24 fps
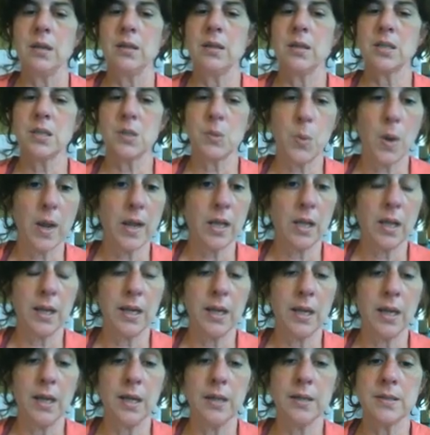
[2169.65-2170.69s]
the sweat
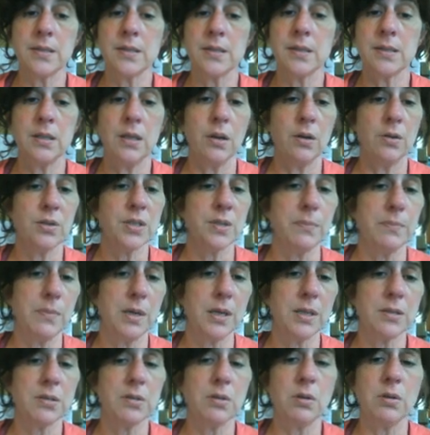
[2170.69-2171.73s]
glands, you know, some
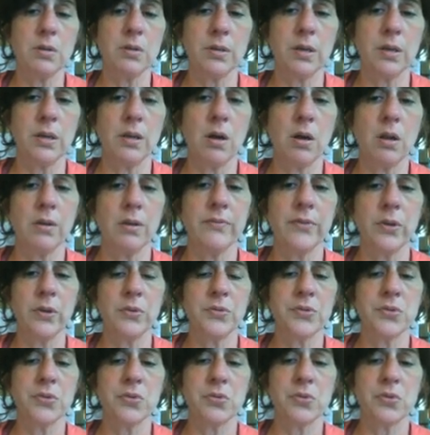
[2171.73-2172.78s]
muscle, and all of
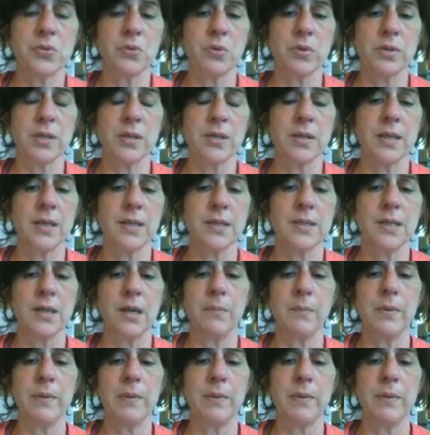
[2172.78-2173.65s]
those sorts of things there.